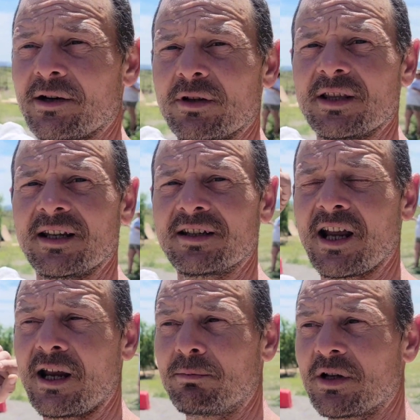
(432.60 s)
everything
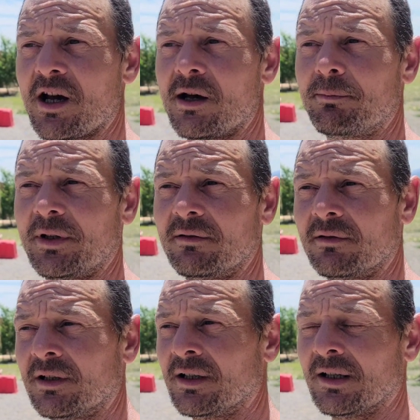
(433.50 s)
taped up, and
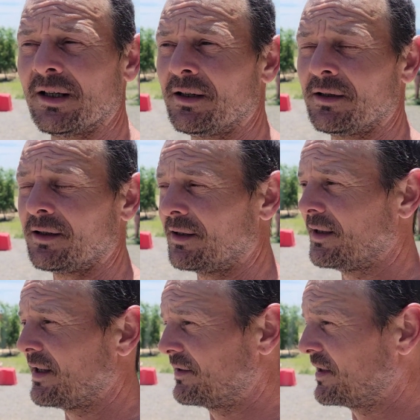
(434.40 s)

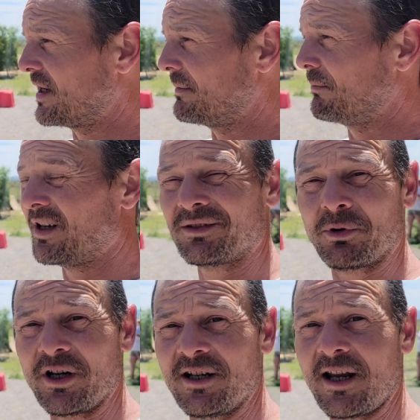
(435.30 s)
it's
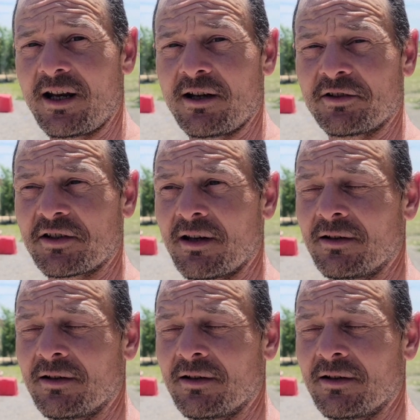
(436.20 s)
pretty tedious.